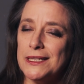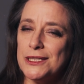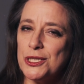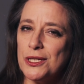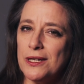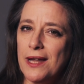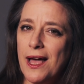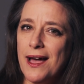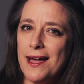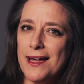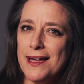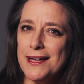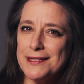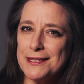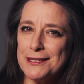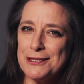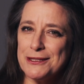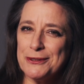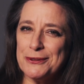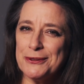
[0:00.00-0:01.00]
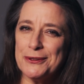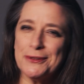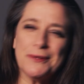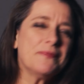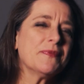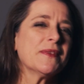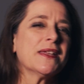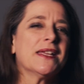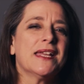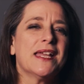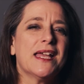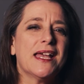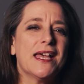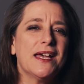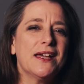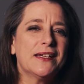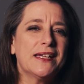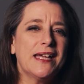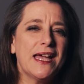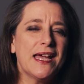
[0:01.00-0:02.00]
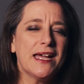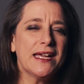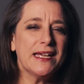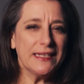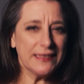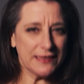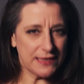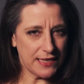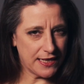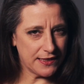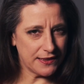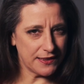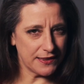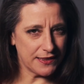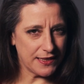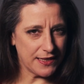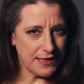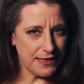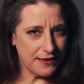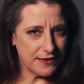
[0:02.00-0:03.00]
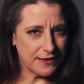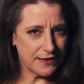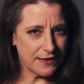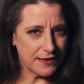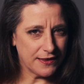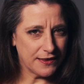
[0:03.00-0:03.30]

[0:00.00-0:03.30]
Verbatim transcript: July has in store. Okay, intensity